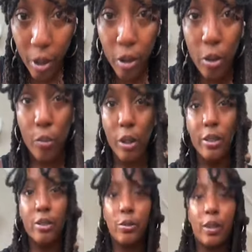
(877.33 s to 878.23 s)
The
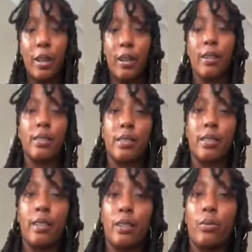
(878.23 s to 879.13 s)
ones who can't
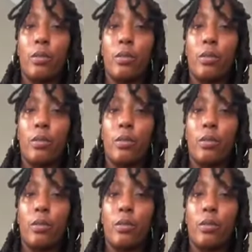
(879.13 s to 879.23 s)
get